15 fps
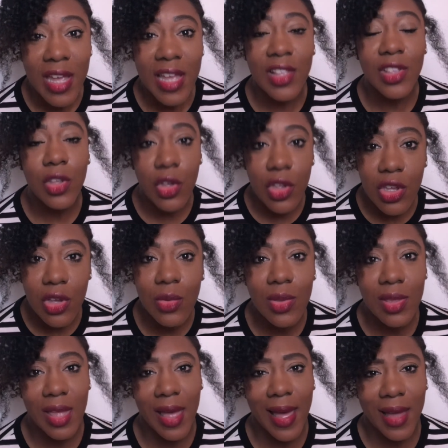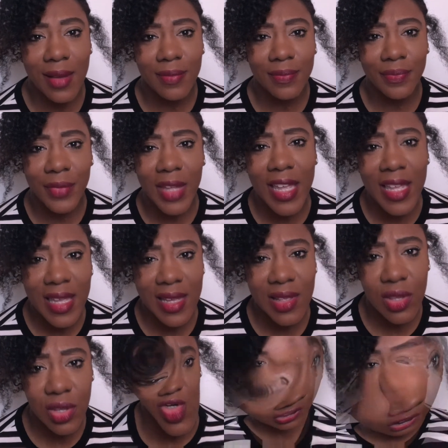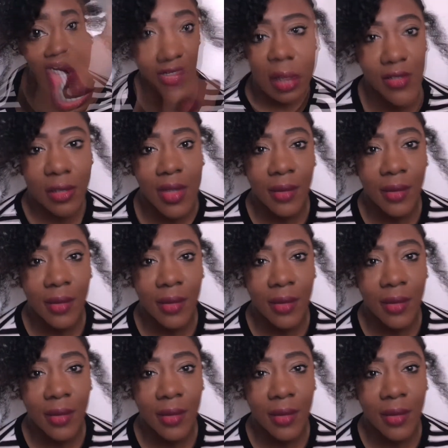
And so use that and get started.